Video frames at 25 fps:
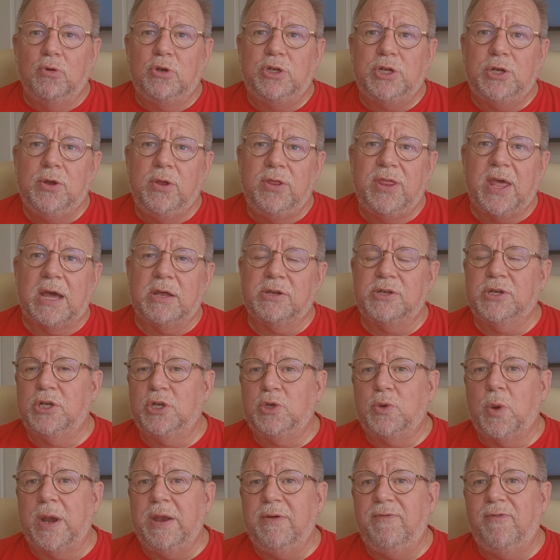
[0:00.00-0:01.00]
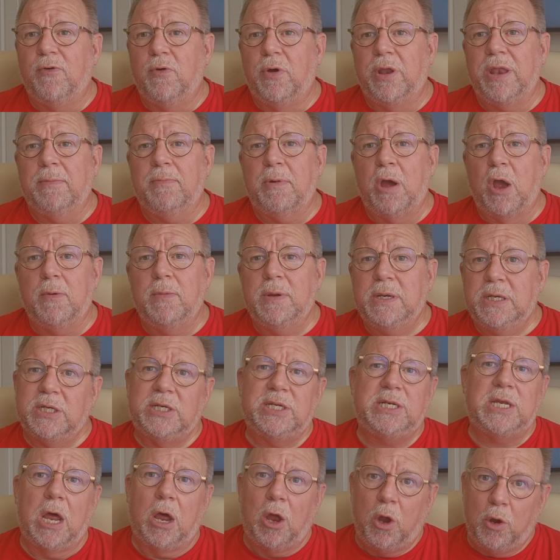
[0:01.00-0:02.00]
2024 at the moment.
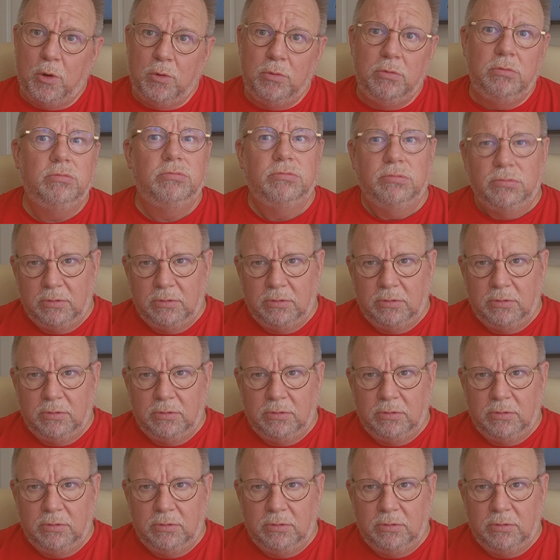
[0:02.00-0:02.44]
So